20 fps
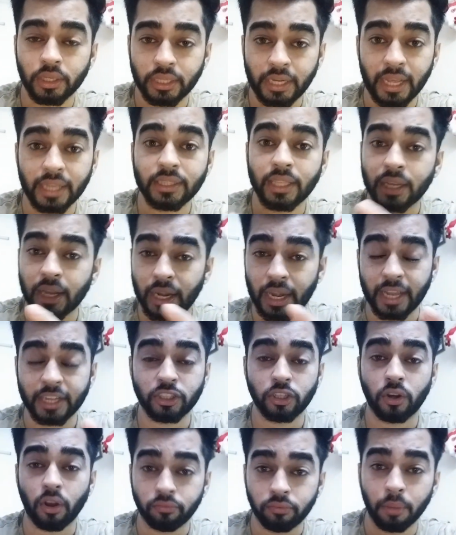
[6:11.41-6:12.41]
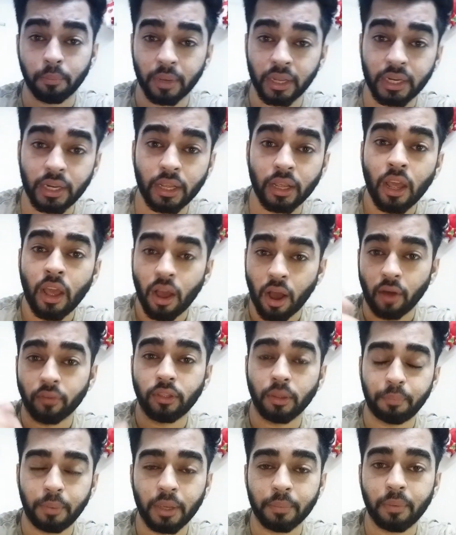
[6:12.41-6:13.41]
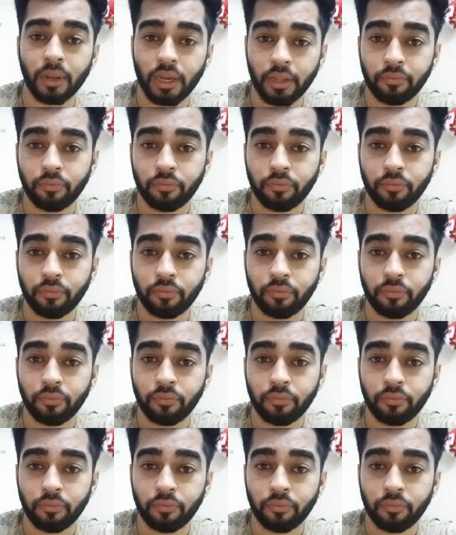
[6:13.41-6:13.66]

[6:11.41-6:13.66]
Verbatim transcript: take the collection of the money of the people,